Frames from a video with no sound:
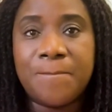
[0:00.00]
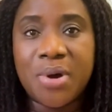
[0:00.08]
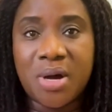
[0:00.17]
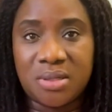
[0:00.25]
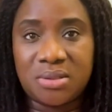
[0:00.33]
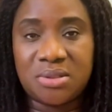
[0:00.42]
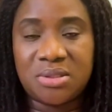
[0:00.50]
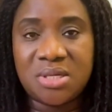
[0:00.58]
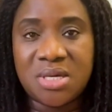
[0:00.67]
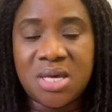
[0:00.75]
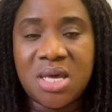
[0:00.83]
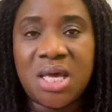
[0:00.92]
But
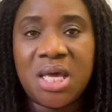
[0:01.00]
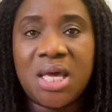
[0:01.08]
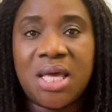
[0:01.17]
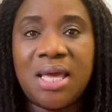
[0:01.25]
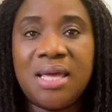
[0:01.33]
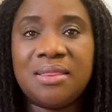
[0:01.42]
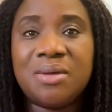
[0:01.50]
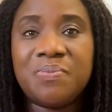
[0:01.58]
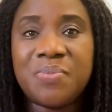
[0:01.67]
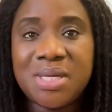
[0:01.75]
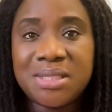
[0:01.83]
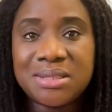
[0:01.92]
in the
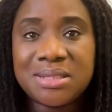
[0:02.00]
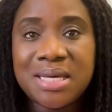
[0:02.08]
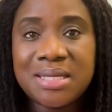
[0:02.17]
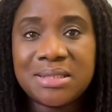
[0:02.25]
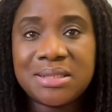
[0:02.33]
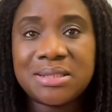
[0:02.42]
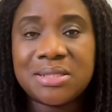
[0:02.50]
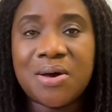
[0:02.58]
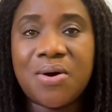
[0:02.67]
business